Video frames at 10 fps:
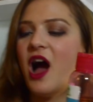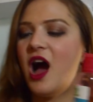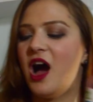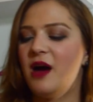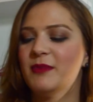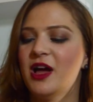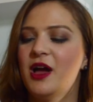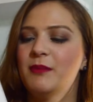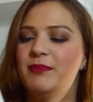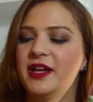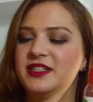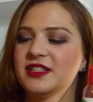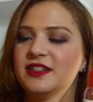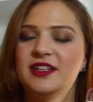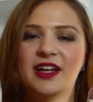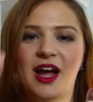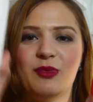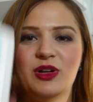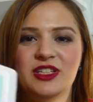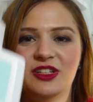Um, basically, I
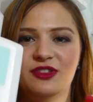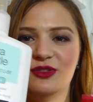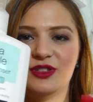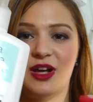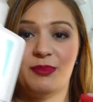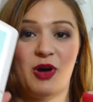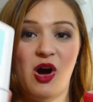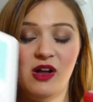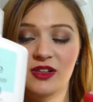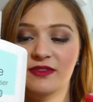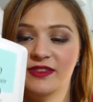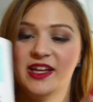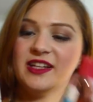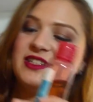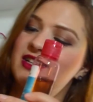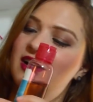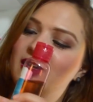want to use up all of this.